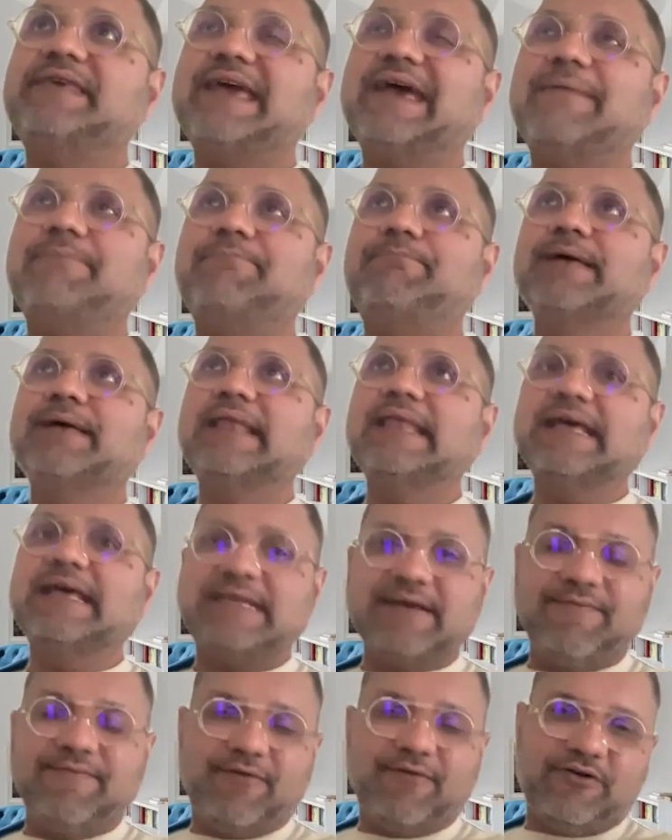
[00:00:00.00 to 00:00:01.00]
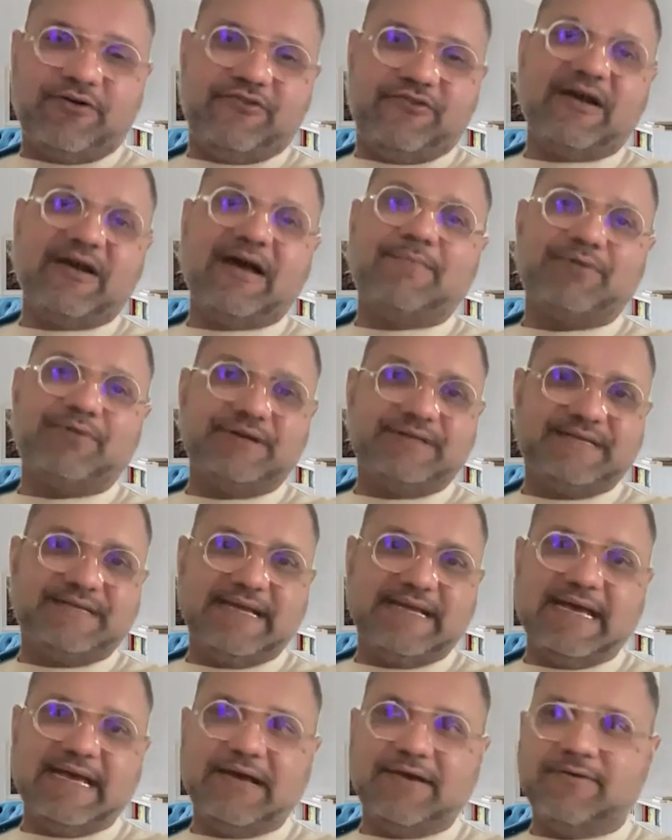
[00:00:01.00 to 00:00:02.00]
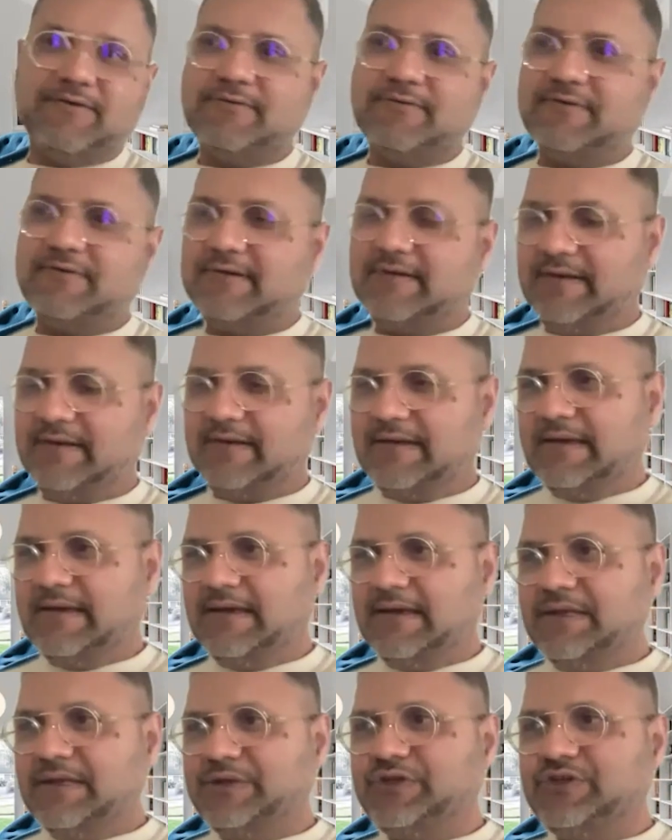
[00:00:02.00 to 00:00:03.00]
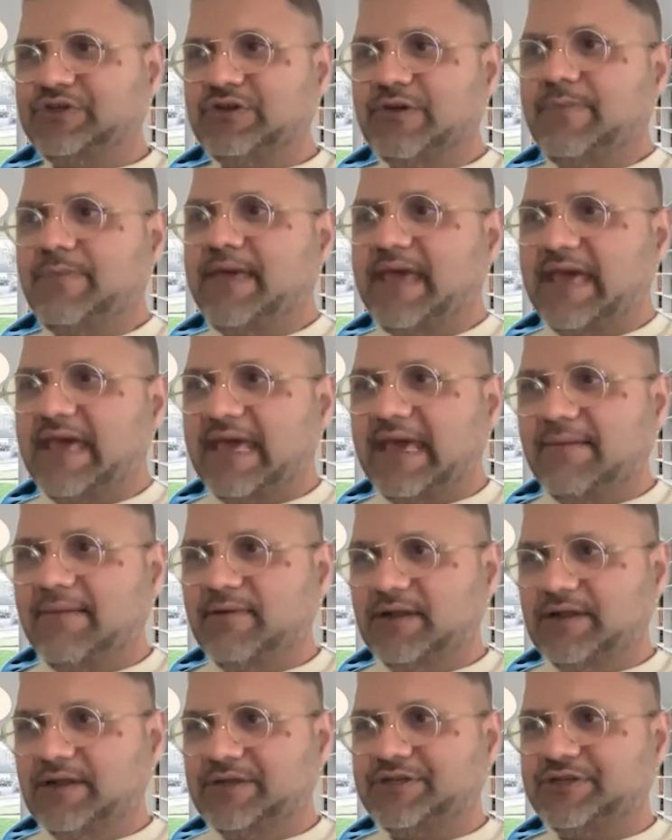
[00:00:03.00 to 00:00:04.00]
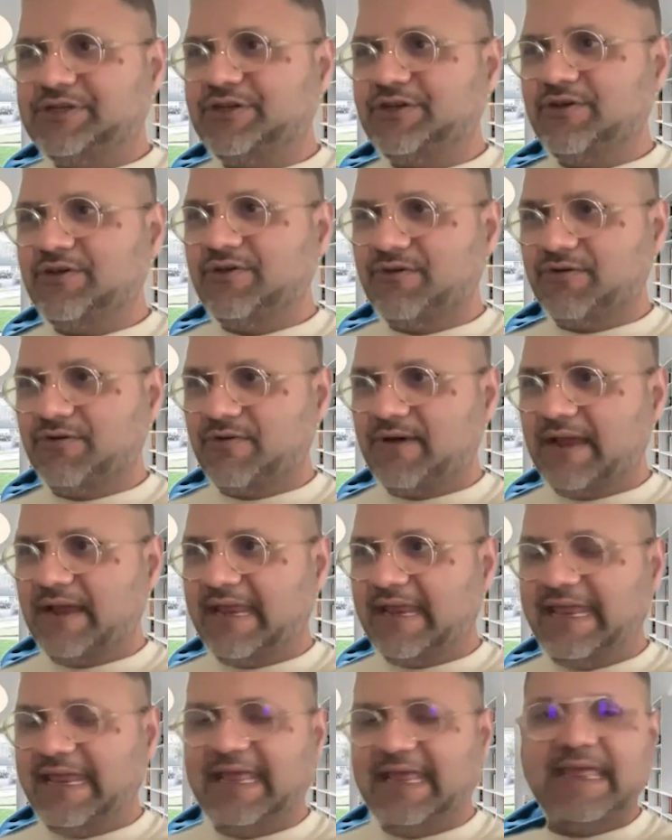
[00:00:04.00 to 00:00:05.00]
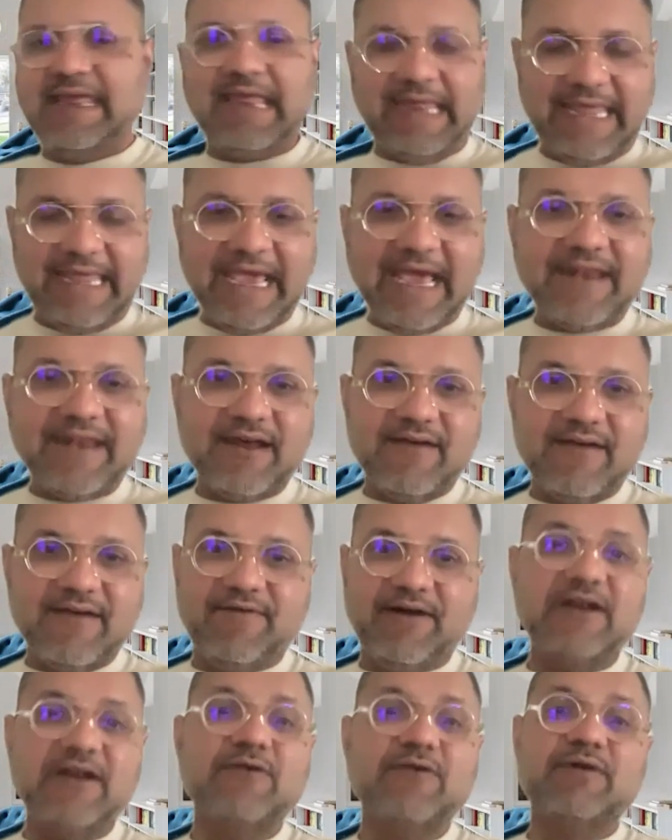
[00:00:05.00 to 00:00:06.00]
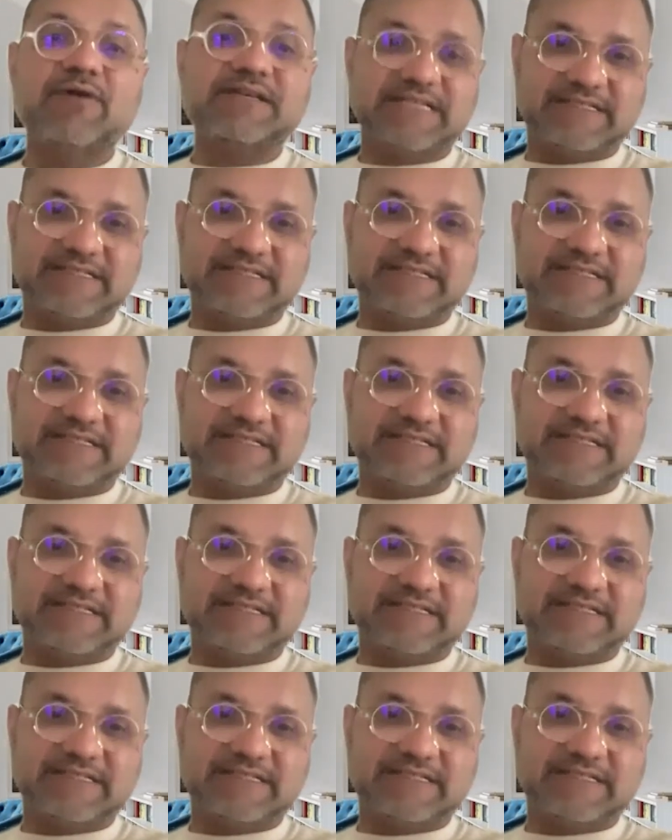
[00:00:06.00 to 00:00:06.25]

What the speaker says: ability for shoppers now to be able to get a very rich